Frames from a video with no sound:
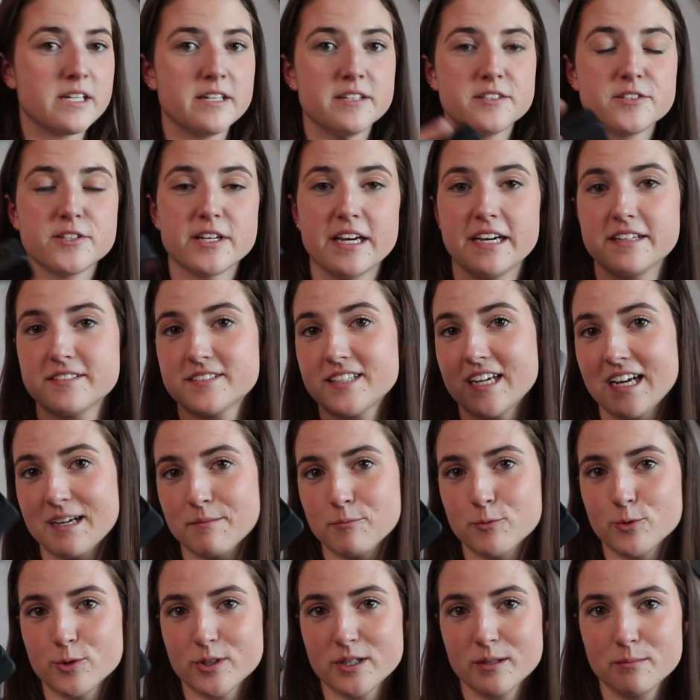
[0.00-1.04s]
So yeah,
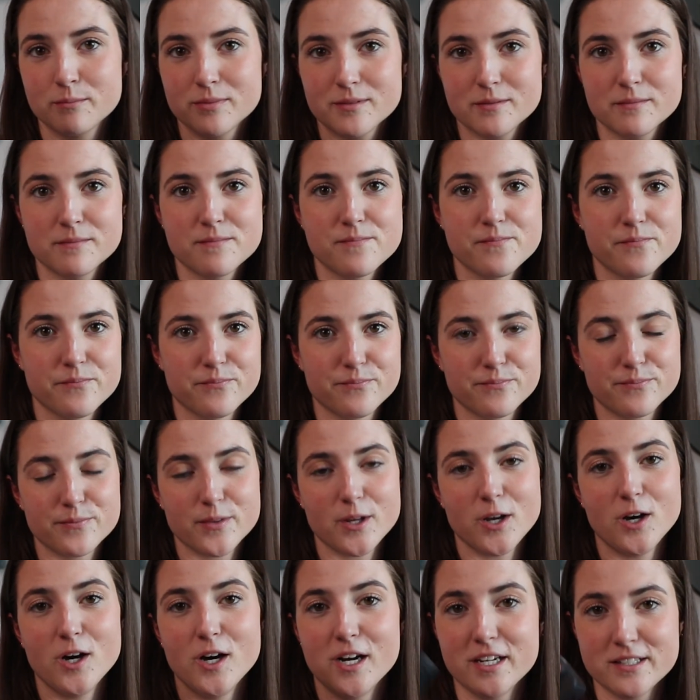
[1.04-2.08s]
time warp,
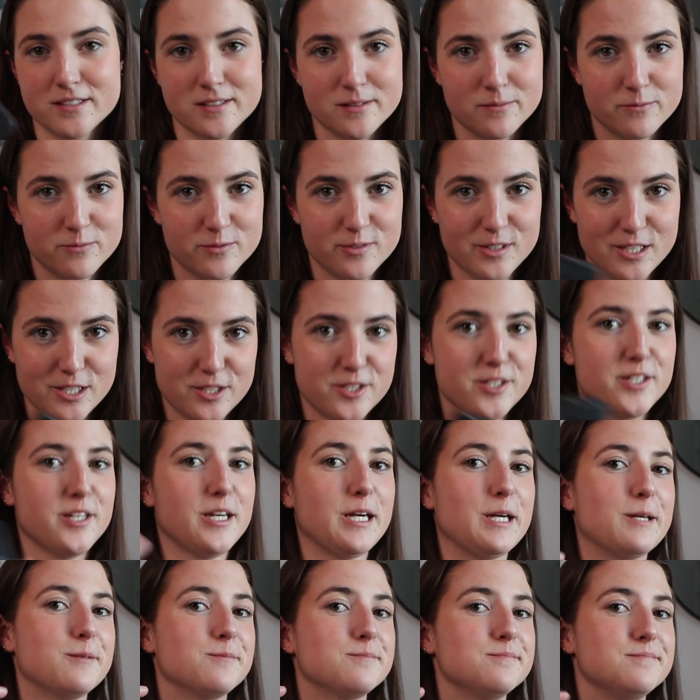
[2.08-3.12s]
awesome
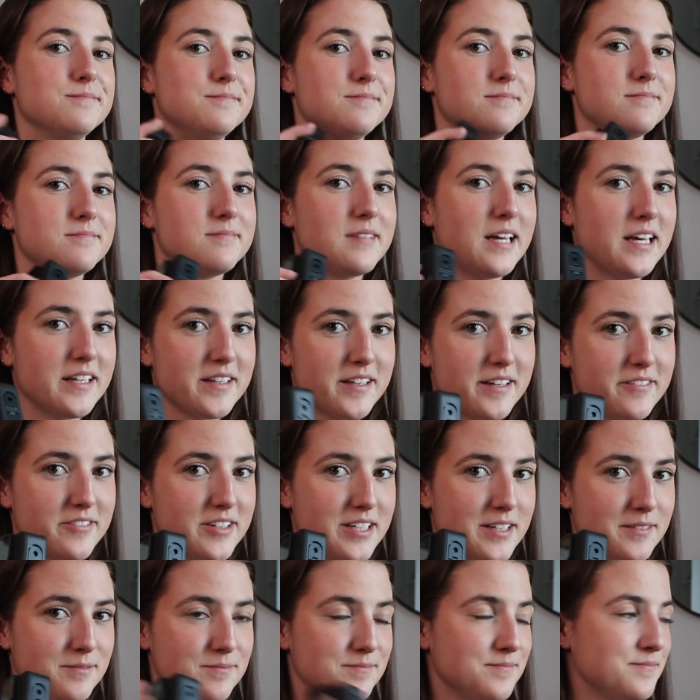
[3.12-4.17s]
feature. I love it.